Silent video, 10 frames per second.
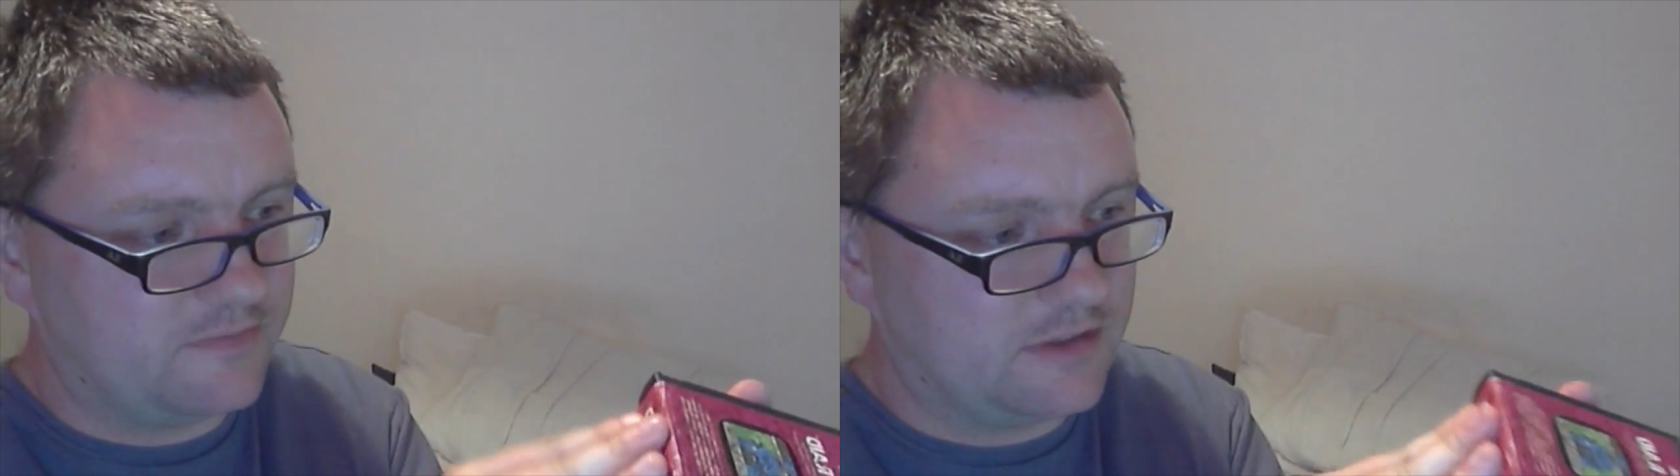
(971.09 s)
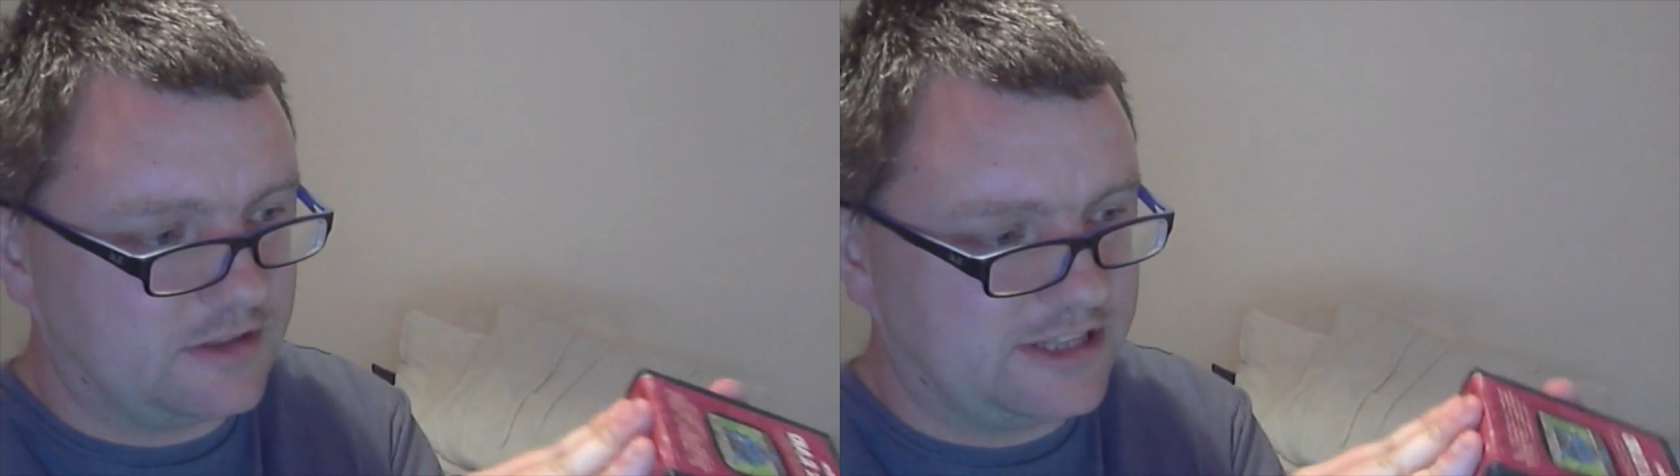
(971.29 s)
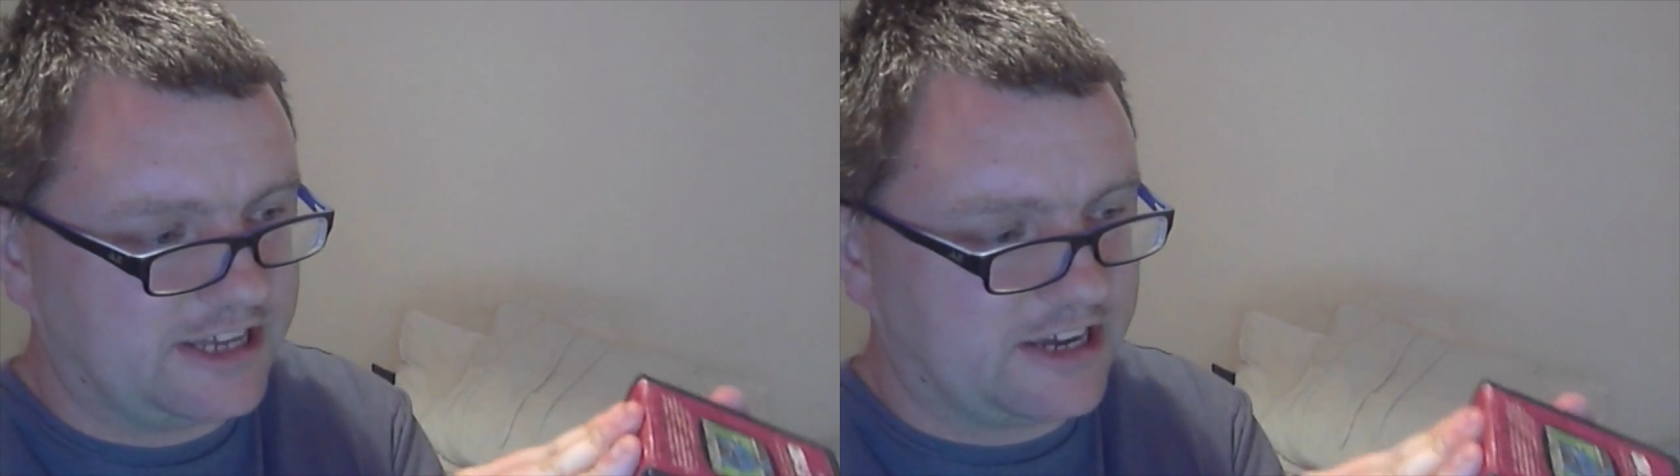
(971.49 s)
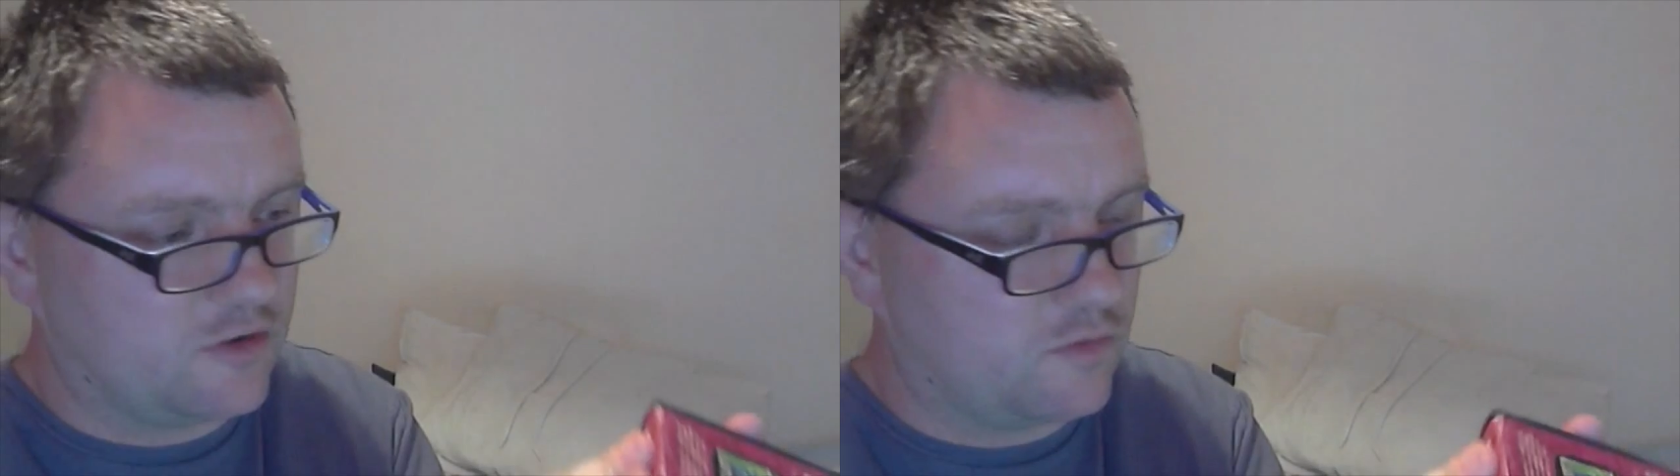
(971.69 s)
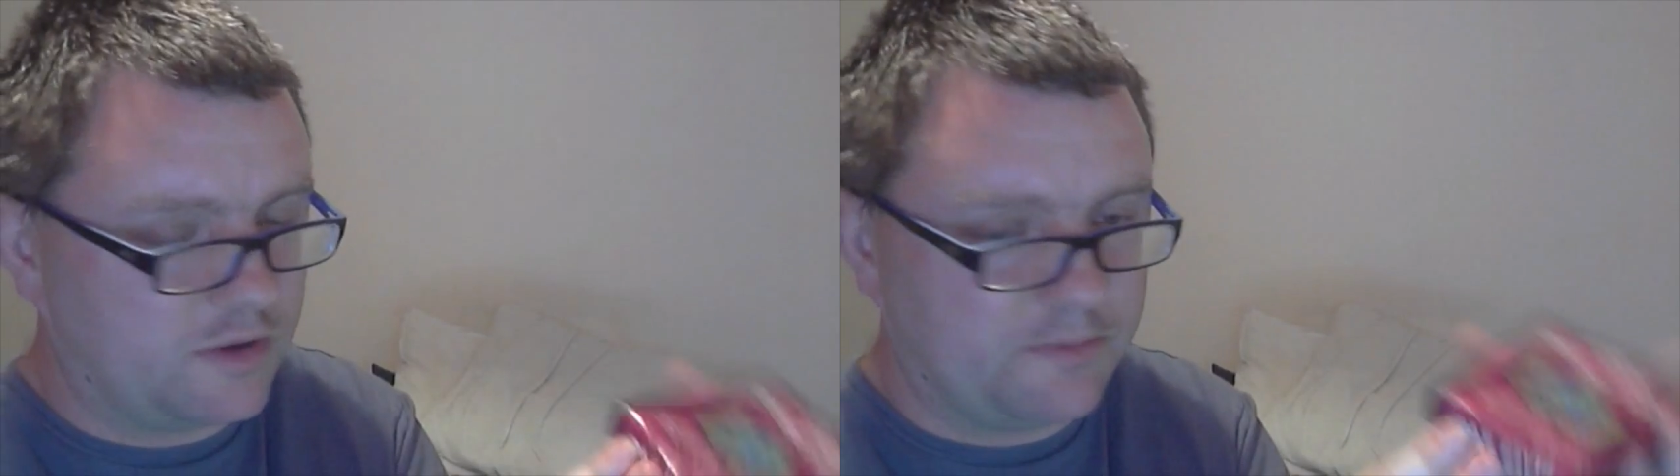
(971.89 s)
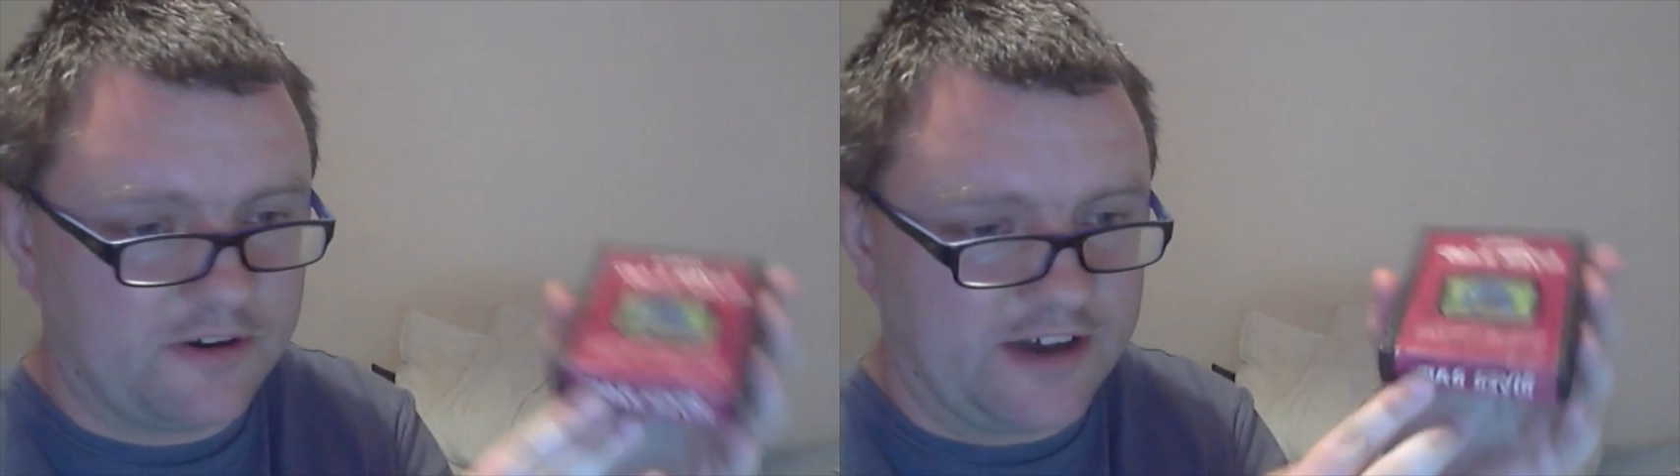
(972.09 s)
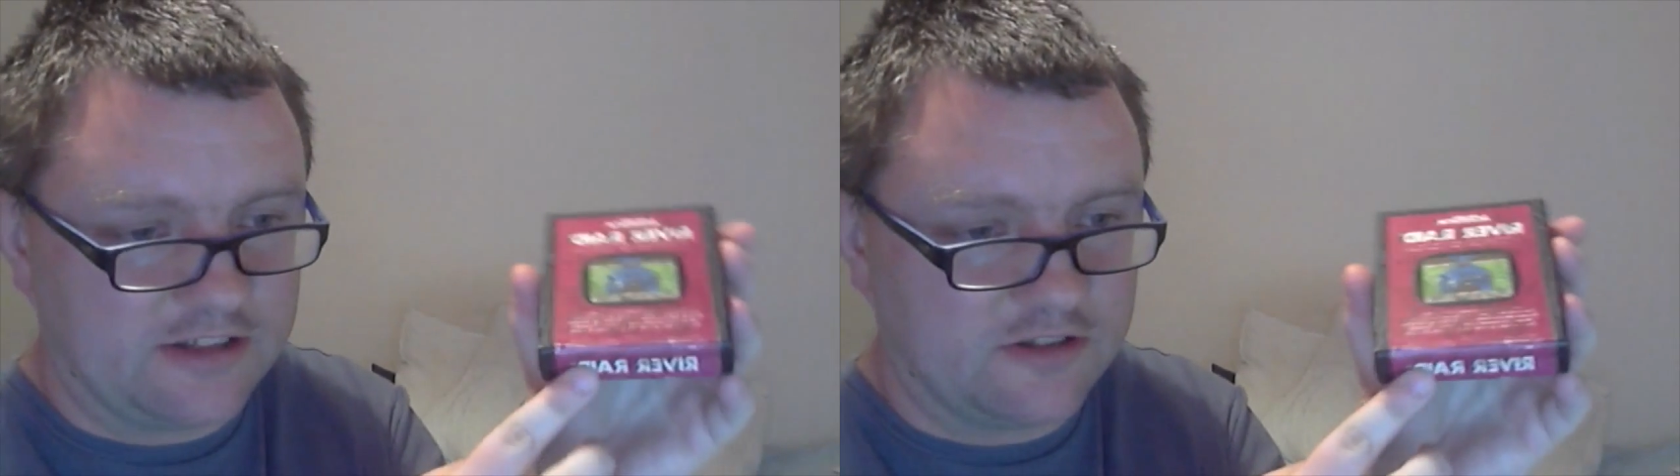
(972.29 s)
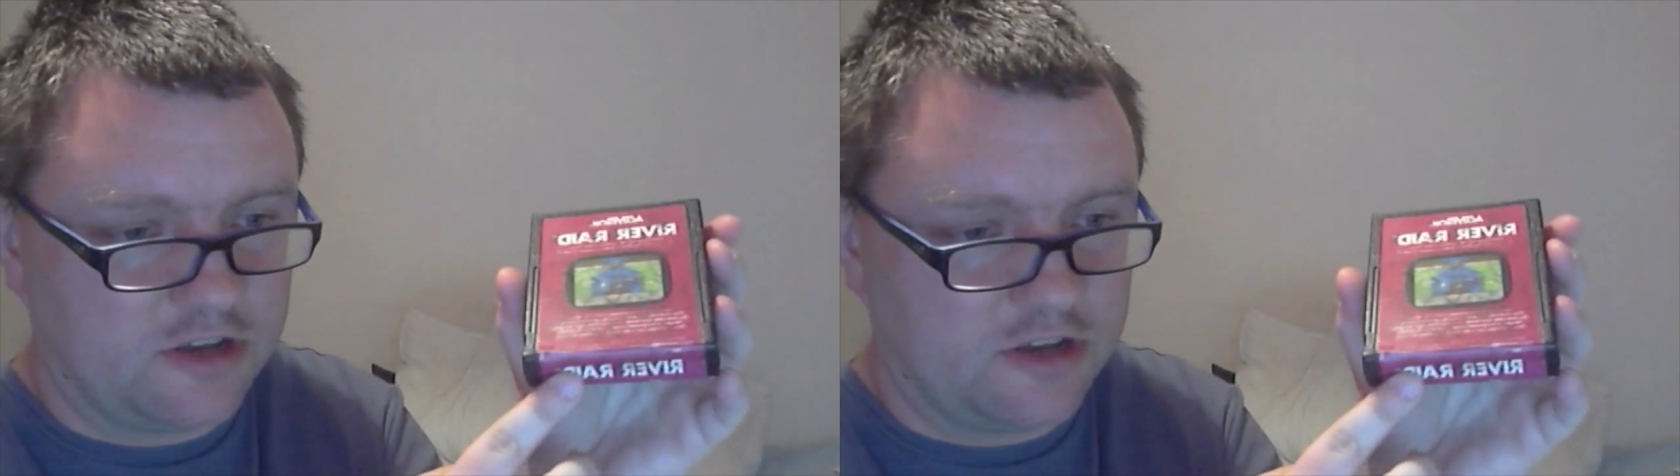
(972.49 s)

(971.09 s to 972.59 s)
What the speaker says: sticking on with, but that's no